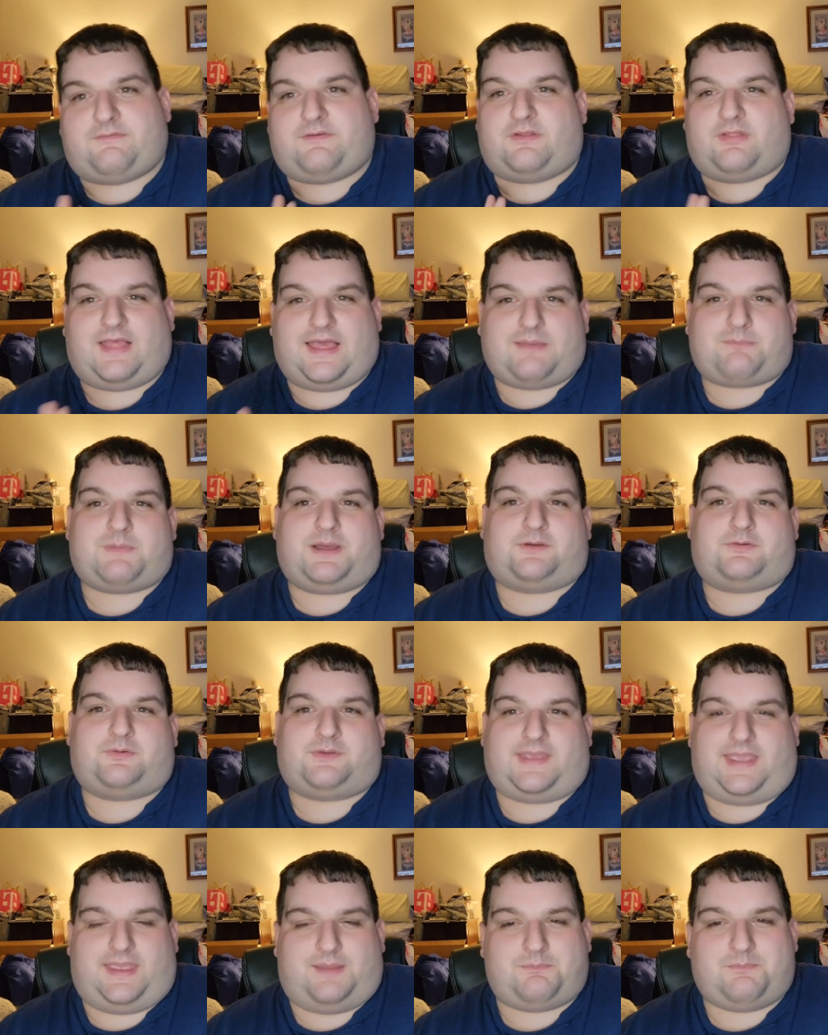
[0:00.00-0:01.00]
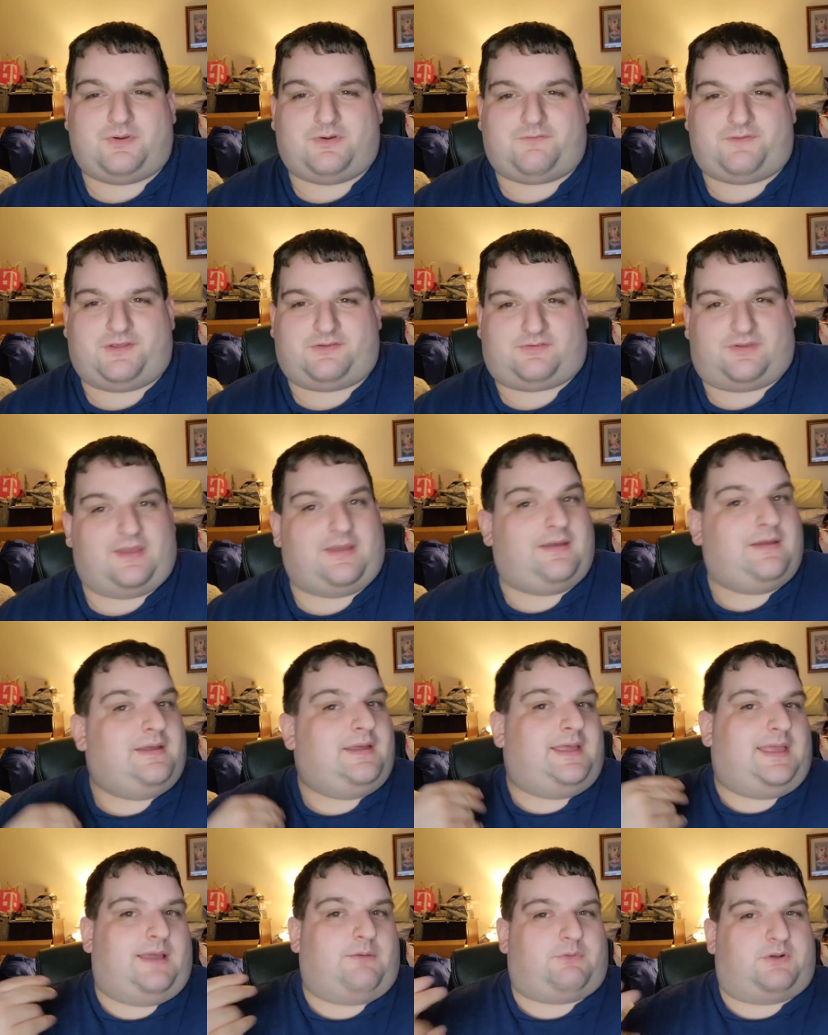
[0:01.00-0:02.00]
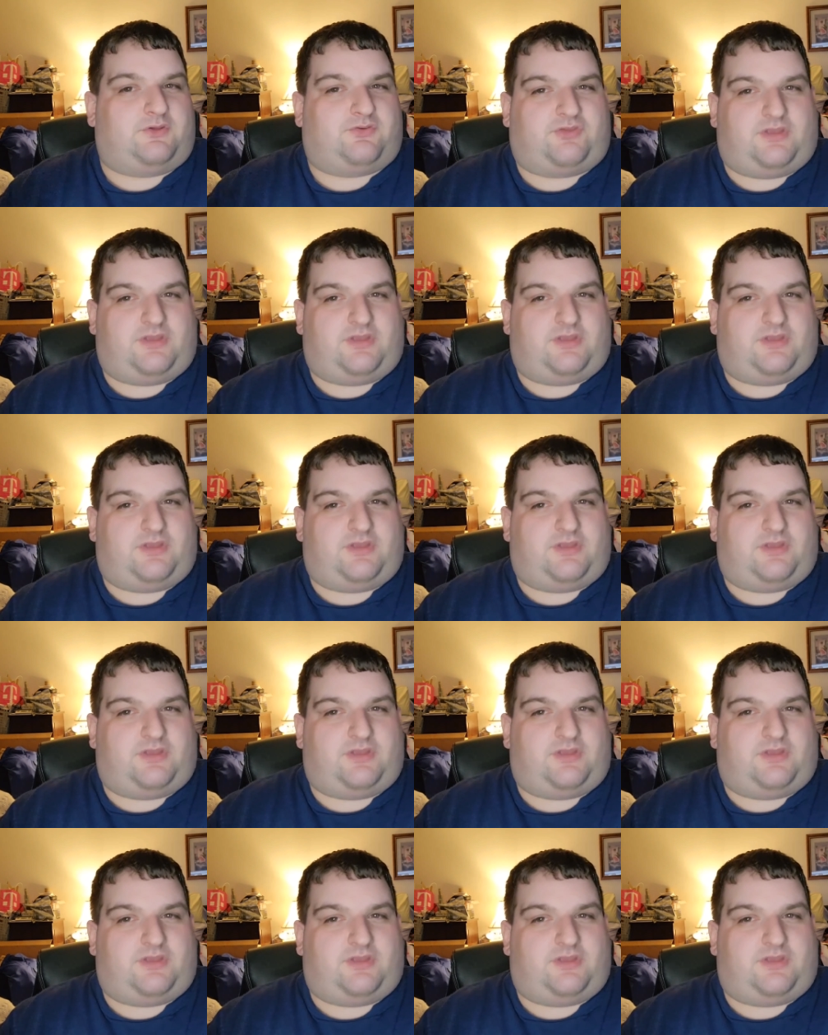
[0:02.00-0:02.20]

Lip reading: If you like Michael Caine movies and want